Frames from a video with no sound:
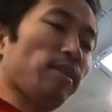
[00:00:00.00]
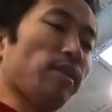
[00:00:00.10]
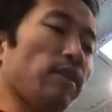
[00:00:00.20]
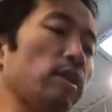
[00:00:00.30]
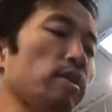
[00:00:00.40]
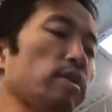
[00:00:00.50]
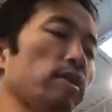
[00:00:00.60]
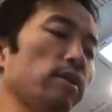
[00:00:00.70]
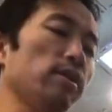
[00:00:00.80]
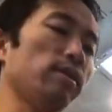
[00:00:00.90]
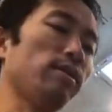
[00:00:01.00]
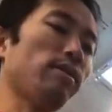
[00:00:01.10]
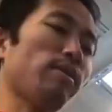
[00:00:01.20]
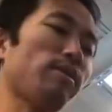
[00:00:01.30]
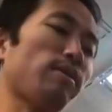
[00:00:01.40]
who are
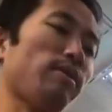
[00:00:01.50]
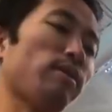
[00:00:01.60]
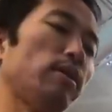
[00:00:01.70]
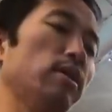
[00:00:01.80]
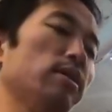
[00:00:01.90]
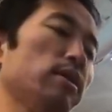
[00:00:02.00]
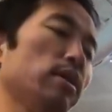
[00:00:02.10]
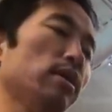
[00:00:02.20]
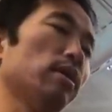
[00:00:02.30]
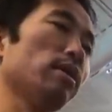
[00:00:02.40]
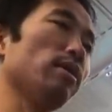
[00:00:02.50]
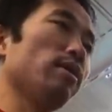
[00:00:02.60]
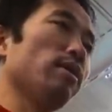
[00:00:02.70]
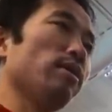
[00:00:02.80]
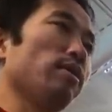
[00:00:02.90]
running just to do
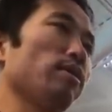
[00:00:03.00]
checkups,